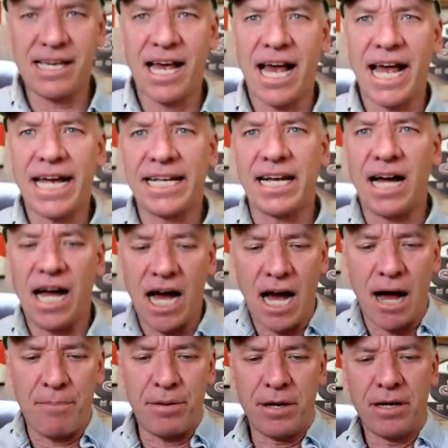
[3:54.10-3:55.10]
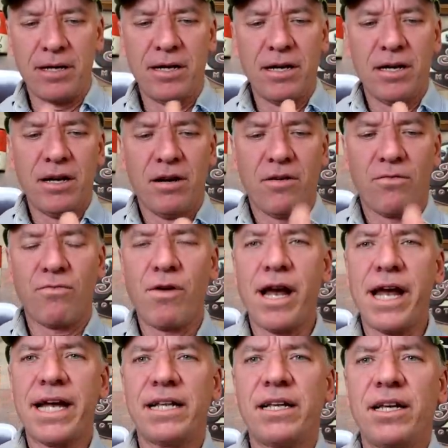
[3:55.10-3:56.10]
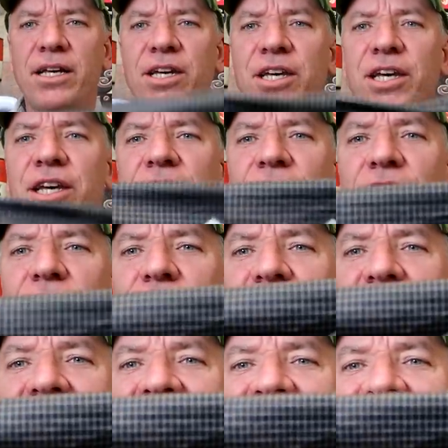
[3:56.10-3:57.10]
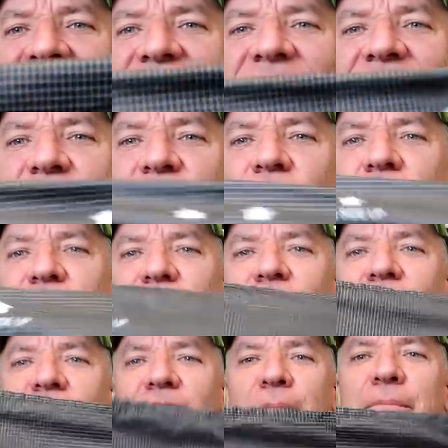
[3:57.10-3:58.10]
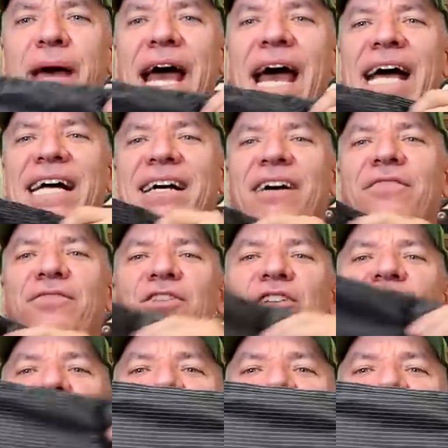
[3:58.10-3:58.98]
side up right here. That is that goes over the back of the